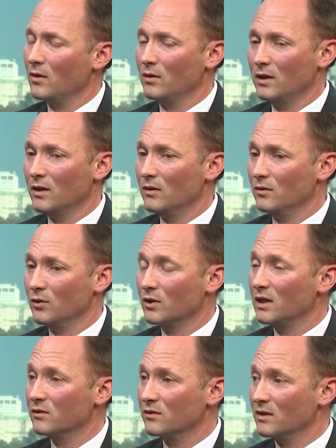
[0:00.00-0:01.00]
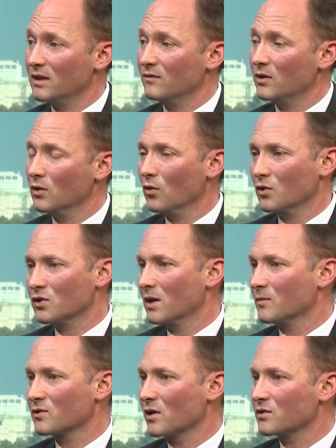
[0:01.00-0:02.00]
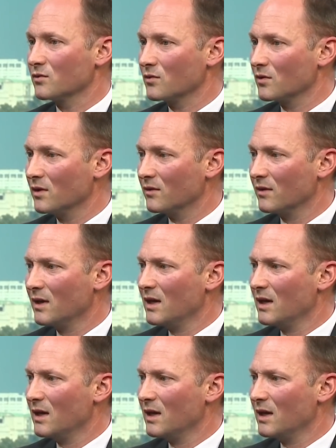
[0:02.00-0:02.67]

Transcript: looking to deliver long-term structural growth,